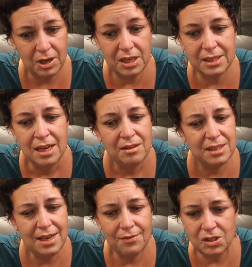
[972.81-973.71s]
because the
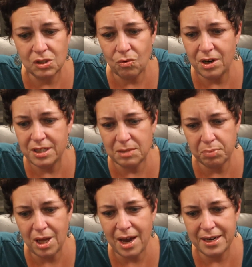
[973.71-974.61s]
Seven of Swords is
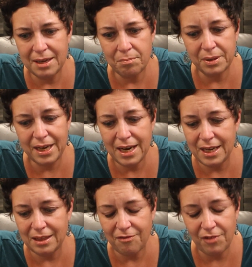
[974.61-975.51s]
plotting and
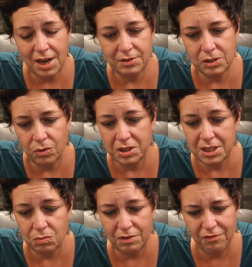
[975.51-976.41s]
planning. The Five of Swords is